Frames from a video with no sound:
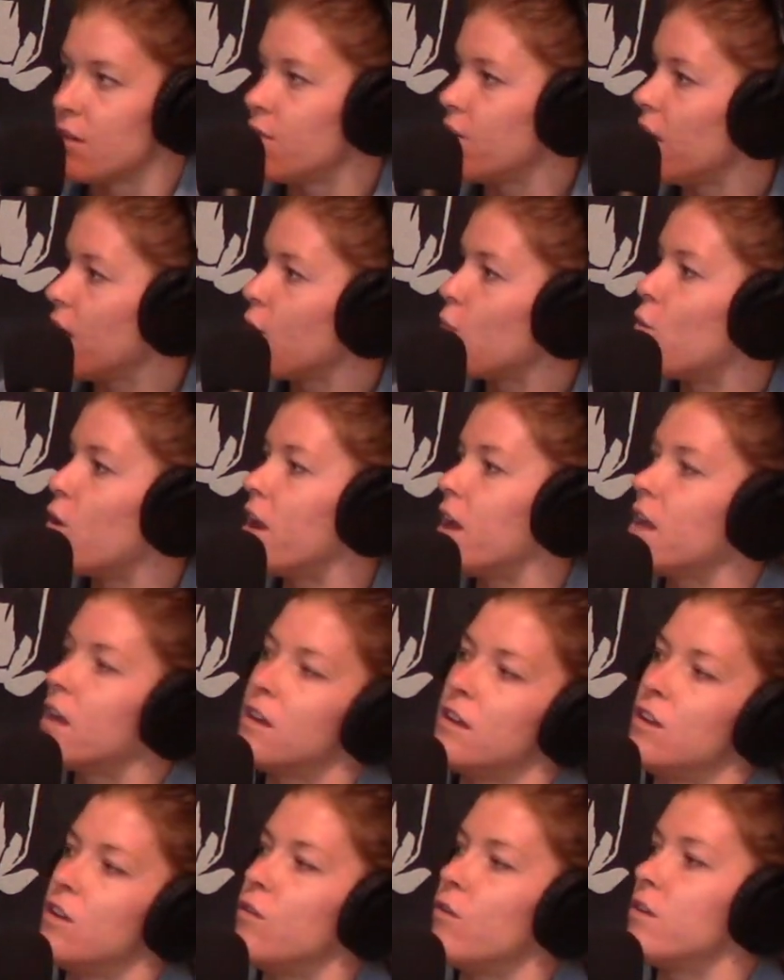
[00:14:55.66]
of, like, what I
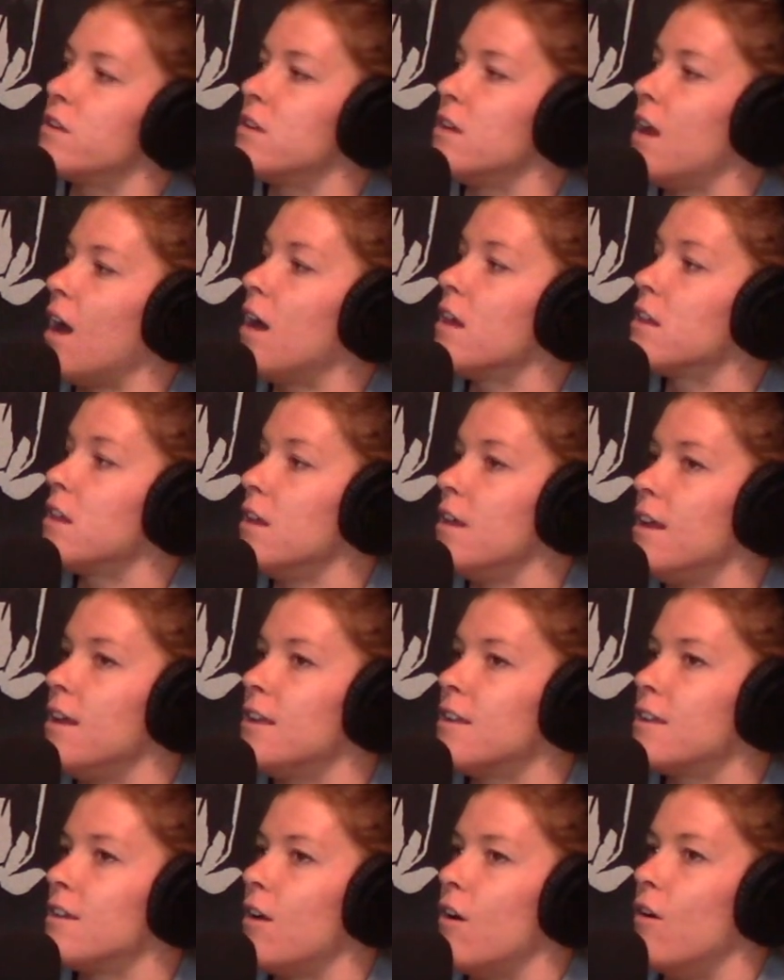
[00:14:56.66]
can do as an athlete.
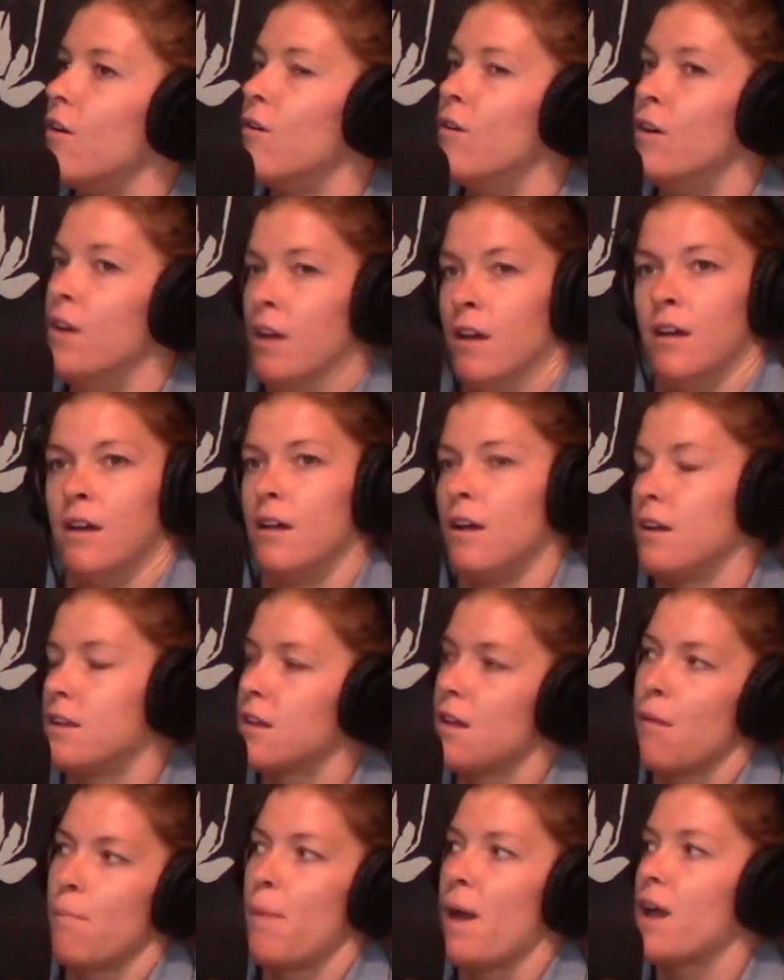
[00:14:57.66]
Yeah. So let's
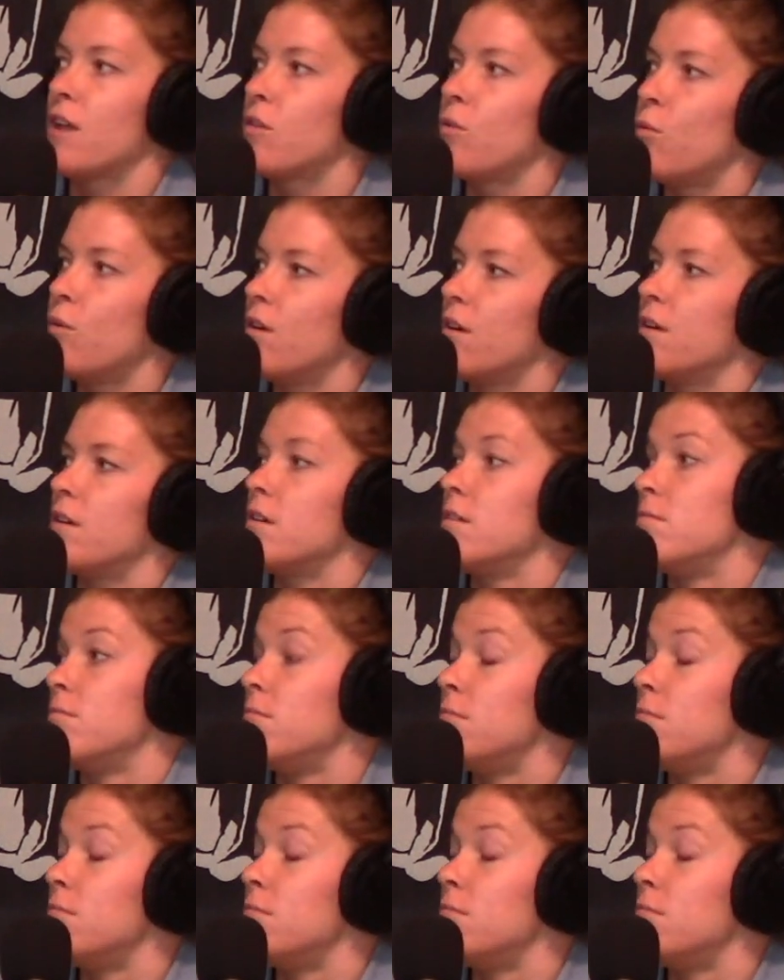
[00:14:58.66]
get back to work.